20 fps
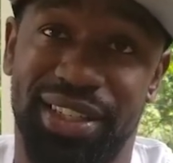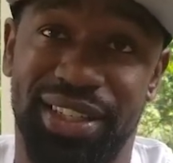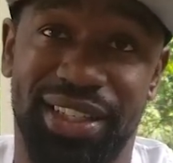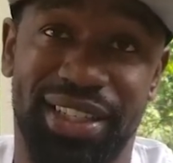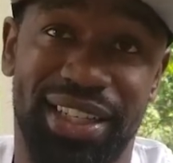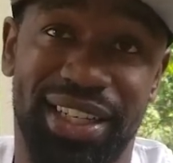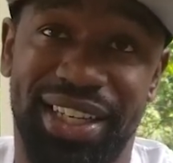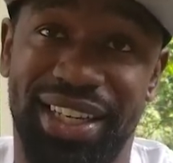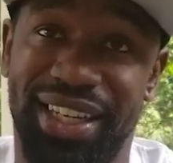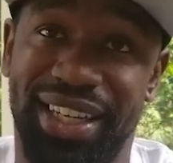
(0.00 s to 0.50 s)

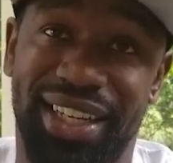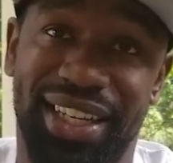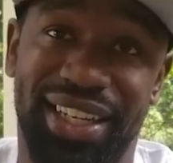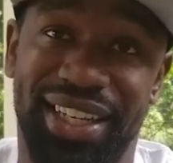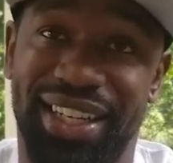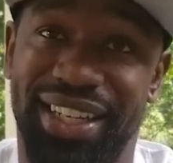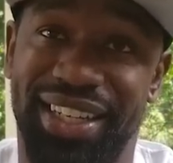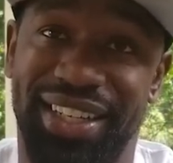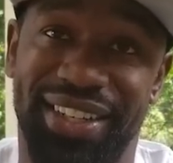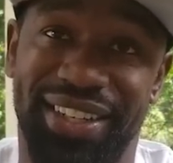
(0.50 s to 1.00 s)
I mean, for
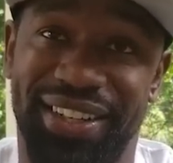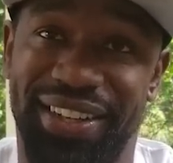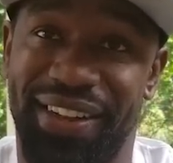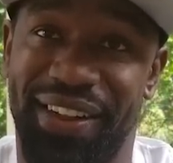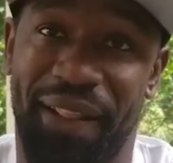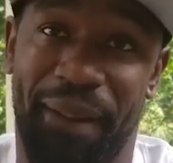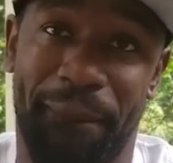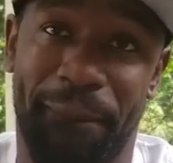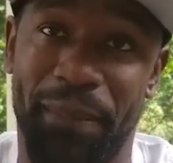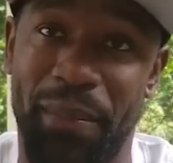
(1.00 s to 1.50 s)
an adult
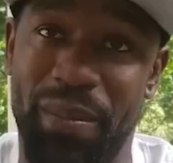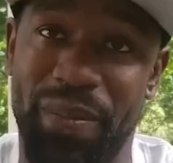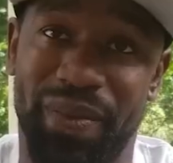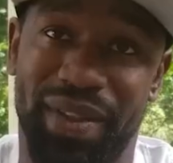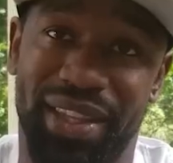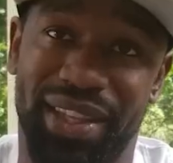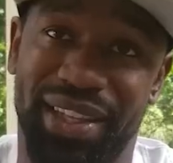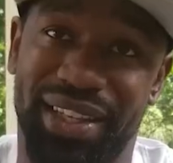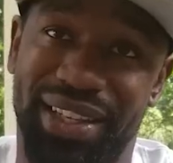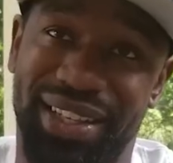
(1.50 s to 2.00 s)
man to
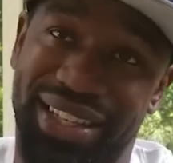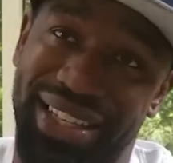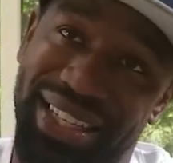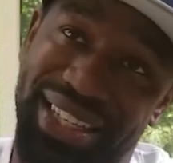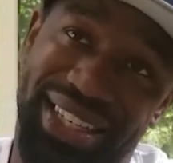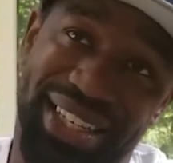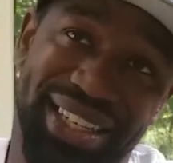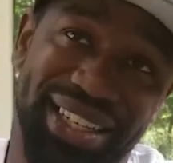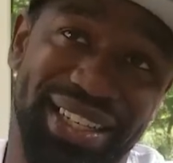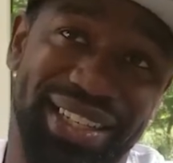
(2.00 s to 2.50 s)
do that is
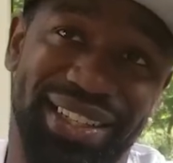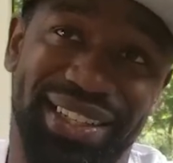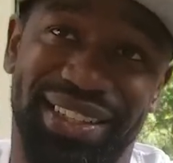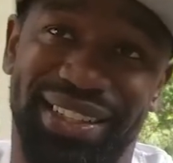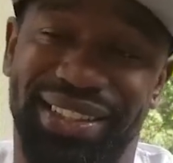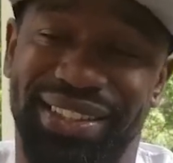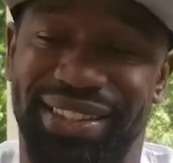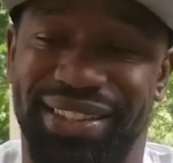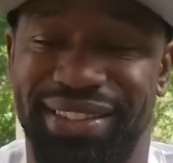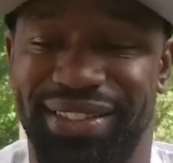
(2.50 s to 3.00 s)
kind of
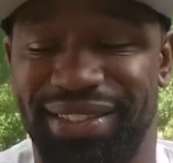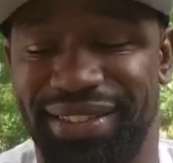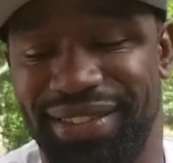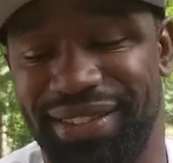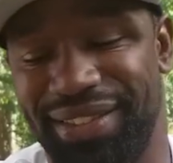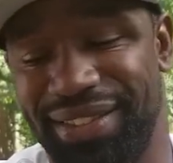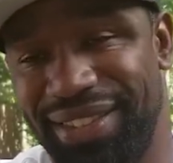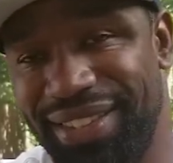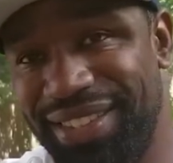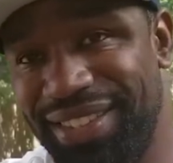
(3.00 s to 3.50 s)
weird, but I
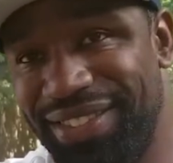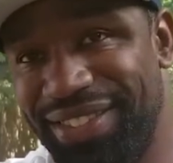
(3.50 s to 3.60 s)
don't know.